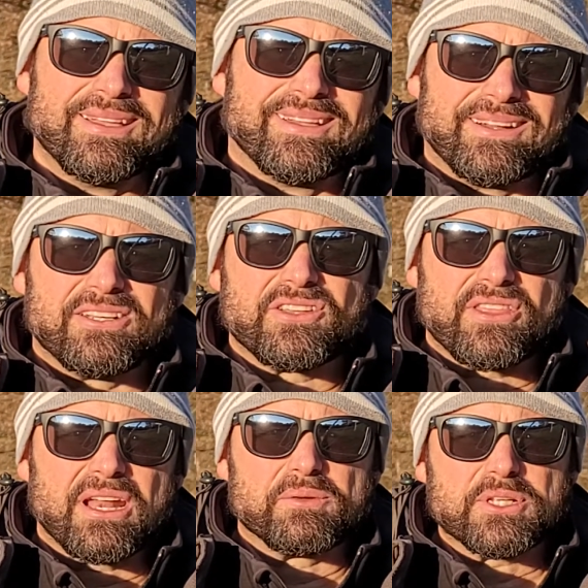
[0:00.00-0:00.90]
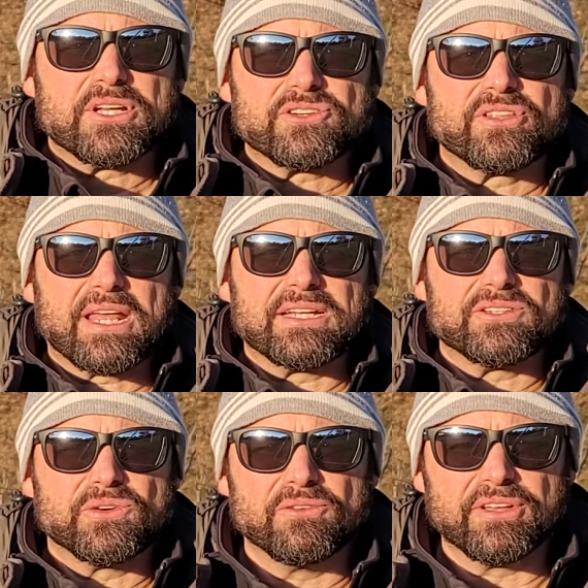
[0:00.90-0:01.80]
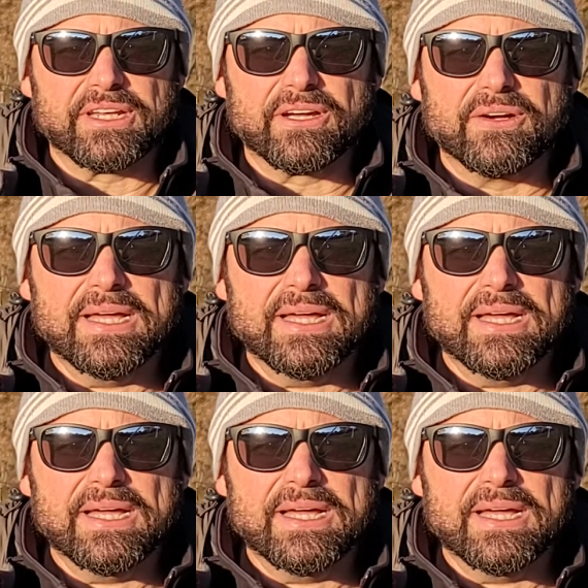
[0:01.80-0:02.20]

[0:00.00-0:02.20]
And I also thought I was going to turn that into a video.